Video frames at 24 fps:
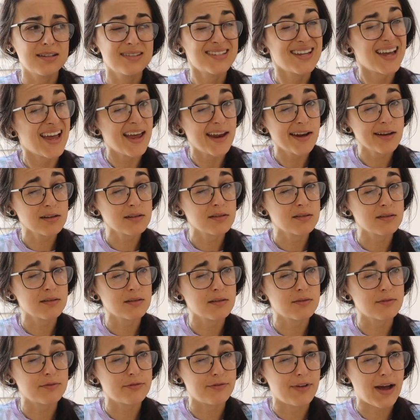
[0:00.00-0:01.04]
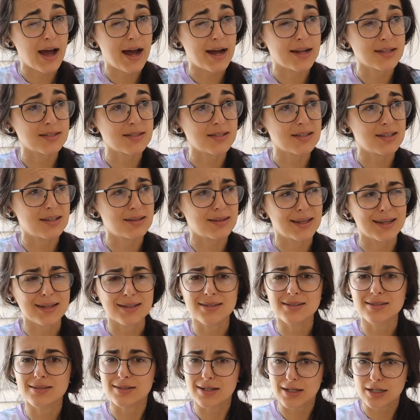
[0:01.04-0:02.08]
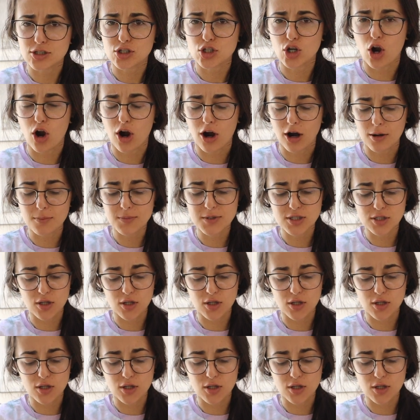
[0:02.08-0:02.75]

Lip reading: 10 fat, and like 6 carbs.